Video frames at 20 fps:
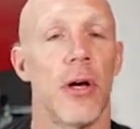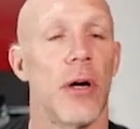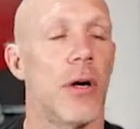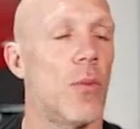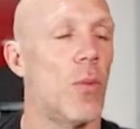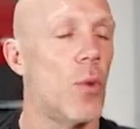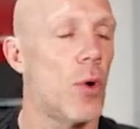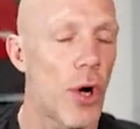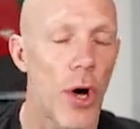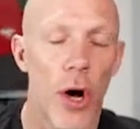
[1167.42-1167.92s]

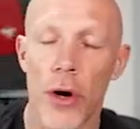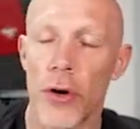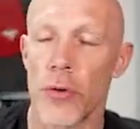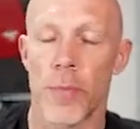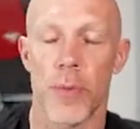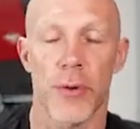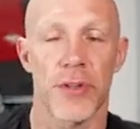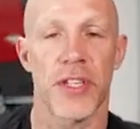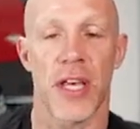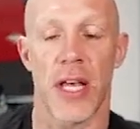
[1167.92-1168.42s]

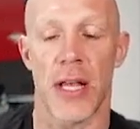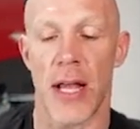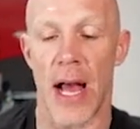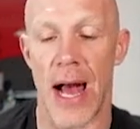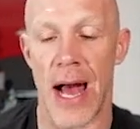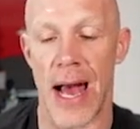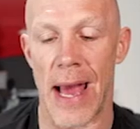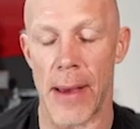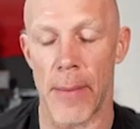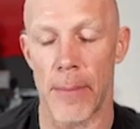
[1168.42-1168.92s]
100%
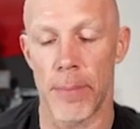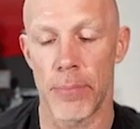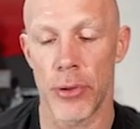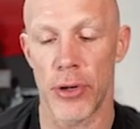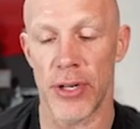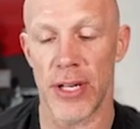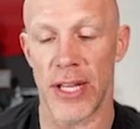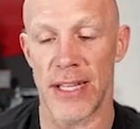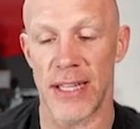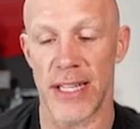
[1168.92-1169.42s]
I am
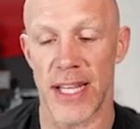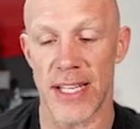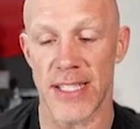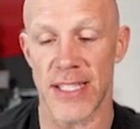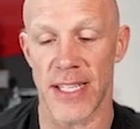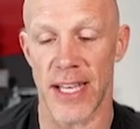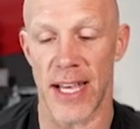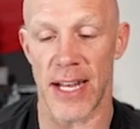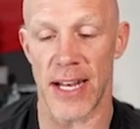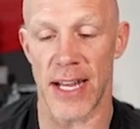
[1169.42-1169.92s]
putting
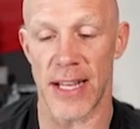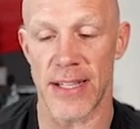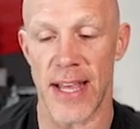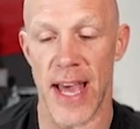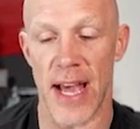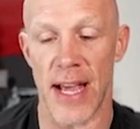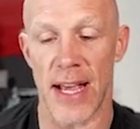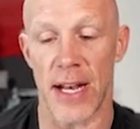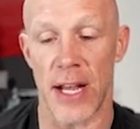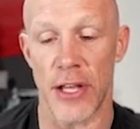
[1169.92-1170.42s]
this in a
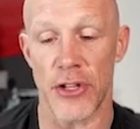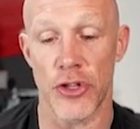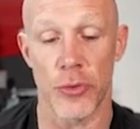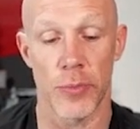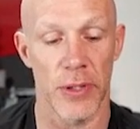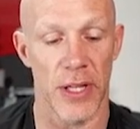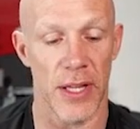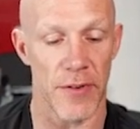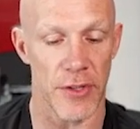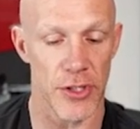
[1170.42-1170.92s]
deck, and I do
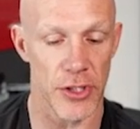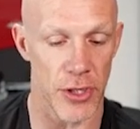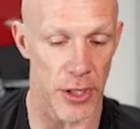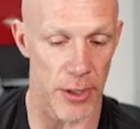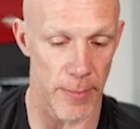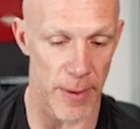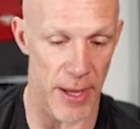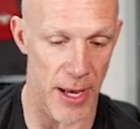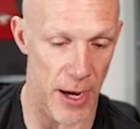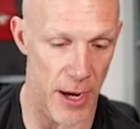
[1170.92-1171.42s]
believe it's going to
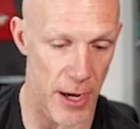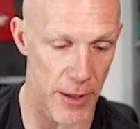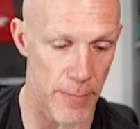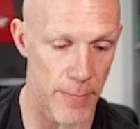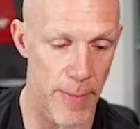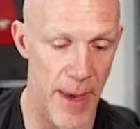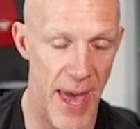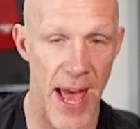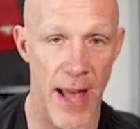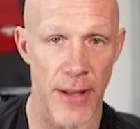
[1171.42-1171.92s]
be
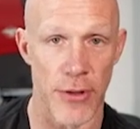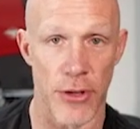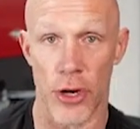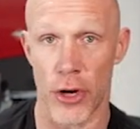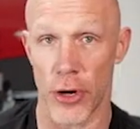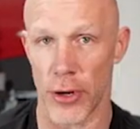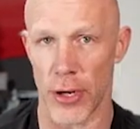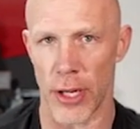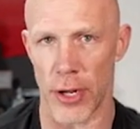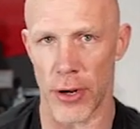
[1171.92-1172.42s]
unbanned. You
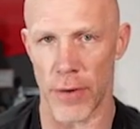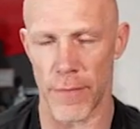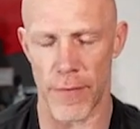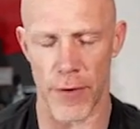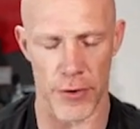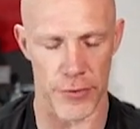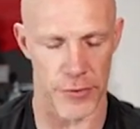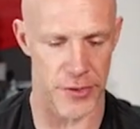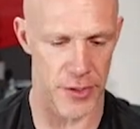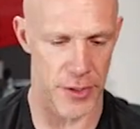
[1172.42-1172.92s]
heard it here
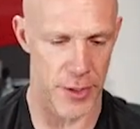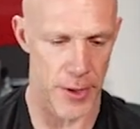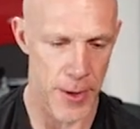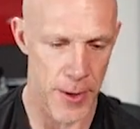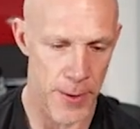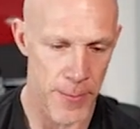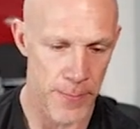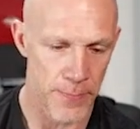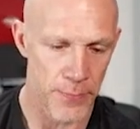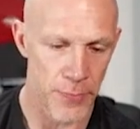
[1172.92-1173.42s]
first.
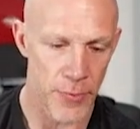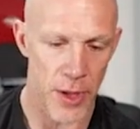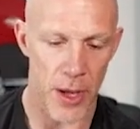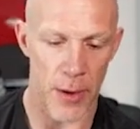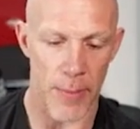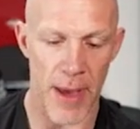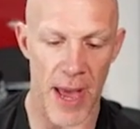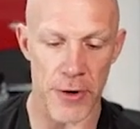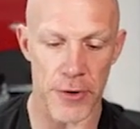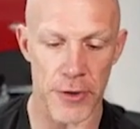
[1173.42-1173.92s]

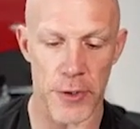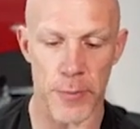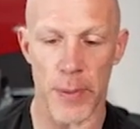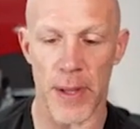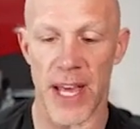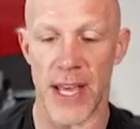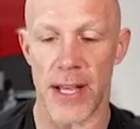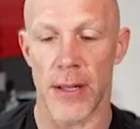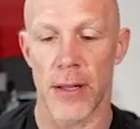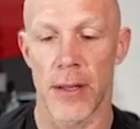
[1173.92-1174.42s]
Commander's
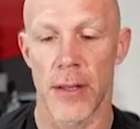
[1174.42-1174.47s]
Plate,